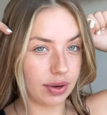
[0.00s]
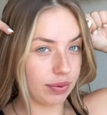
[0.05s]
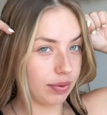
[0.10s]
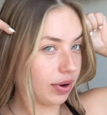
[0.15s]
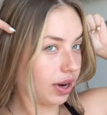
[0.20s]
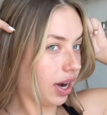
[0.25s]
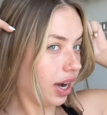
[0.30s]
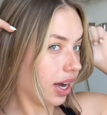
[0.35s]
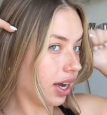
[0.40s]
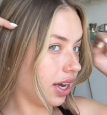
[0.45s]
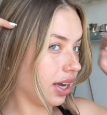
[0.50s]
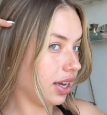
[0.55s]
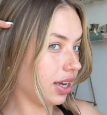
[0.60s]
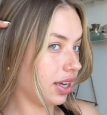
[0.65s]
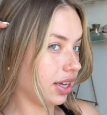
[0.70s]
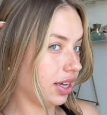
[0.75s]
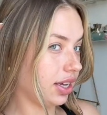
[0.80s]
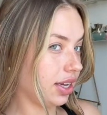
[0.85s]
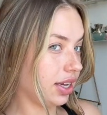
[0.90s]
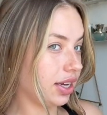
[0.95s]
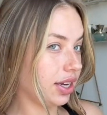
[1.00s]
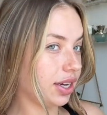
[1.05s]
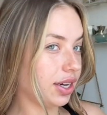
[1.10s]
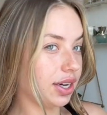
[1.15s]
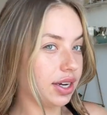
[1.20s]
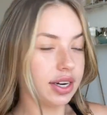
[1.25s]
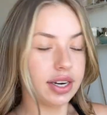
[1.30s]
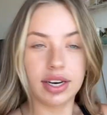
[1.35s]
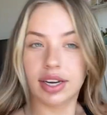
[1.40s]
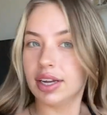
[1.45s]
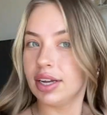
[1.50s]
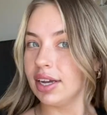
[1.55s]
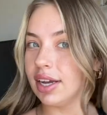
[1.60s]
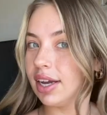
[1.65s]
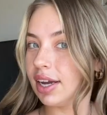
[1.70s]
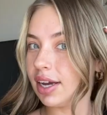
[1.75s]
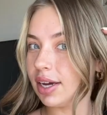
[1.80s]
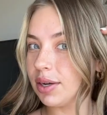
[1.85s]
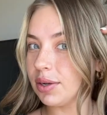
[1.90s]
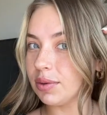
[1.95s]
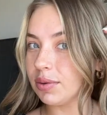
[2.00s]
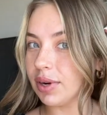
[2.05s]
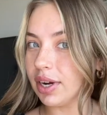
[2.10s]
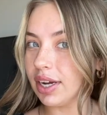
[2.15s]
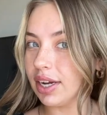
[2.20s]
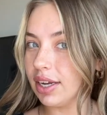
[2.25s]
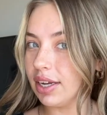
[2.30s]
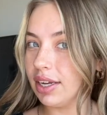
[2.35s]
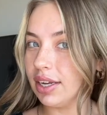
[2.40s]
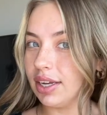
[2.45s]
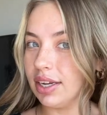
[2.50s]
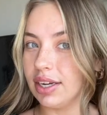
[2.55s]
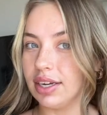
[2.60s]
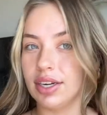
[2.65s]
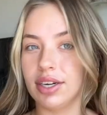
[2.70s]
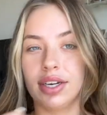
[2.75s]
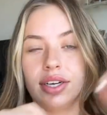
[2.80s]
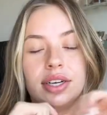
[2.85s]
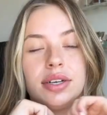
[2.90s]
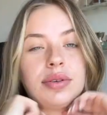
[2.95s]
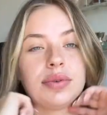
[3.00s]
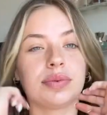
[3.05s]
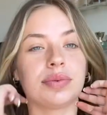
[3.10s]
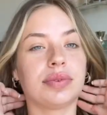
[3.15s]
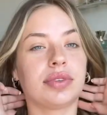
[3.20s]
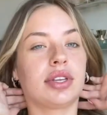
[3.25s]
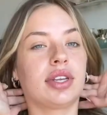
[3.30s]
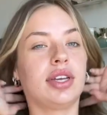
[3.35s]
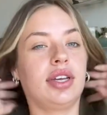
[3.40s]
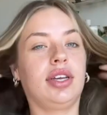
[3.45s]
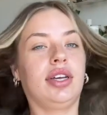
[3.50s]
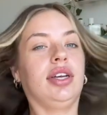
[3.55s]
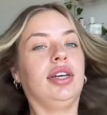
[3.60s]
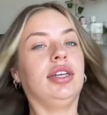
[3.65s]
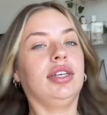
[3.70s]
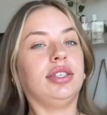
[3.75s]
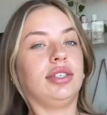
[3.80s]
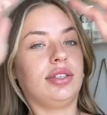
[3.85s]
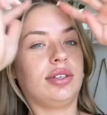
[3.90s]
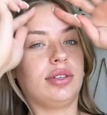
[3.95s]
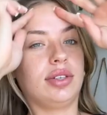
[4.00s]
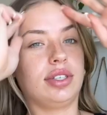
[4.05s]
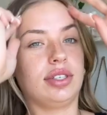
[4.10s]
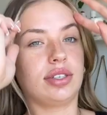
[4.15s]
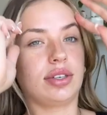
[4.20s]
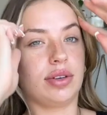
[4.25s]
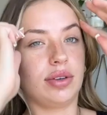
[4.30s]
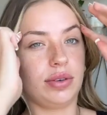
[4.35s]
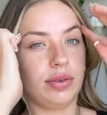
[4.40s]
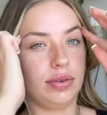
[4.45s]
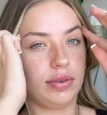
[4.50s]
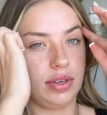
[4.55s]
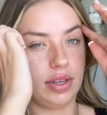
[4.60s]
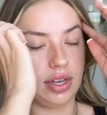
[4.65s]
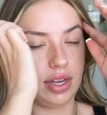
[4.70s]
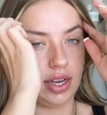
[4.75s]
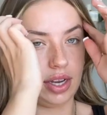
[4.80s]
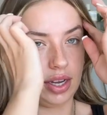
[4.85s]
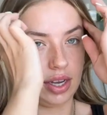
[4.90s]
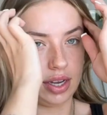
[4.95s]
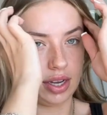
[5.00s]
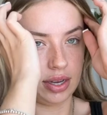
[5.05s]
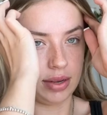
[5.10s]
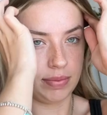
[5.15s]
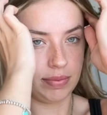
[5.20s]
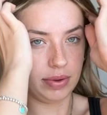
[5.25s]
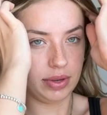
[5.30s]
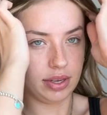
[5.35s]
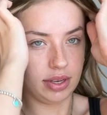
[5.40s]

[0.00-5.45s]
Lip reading: right here and right here. So let's go up.